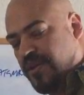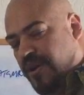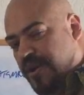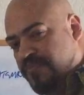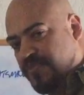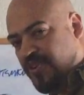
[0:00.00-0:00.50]
All
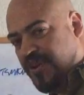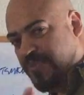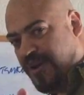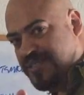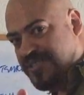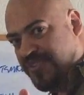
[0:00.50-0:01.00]
right, go ahead
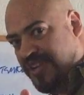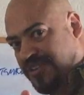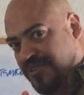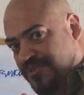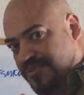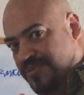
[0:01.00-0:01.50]
and pause it if you need
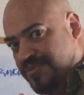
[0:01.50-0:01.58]
to.